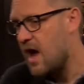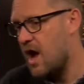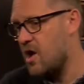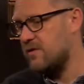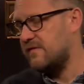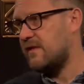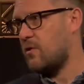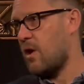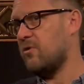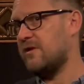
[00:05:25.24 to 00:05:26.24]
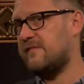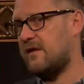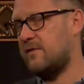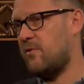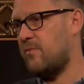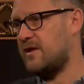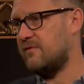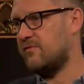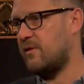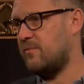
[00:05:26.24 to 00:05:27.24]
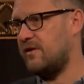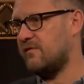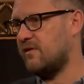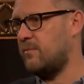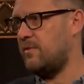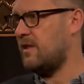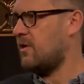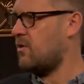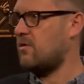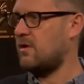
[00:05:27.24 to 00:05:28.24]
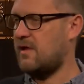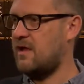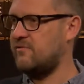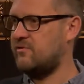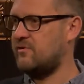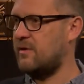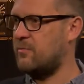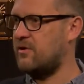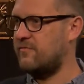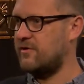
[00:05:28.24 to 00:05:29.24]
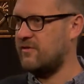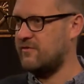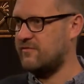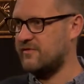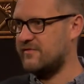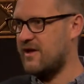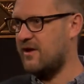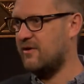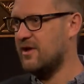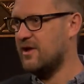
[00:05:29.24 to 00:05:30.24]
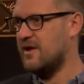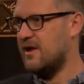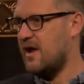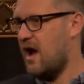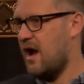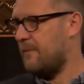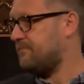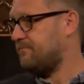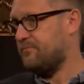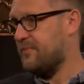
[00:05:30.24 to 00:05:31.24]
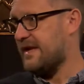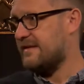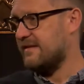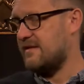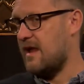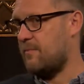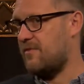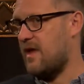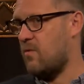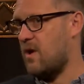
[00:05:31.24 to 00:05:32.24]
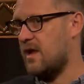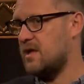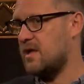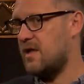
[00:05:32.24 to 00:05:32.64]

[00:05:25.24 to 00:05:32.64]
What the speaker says: I always think I'm going to send him a manuscript and he's going to be like, oh, how'd you do it? Perfect on the first go. But it doesn't happen that way.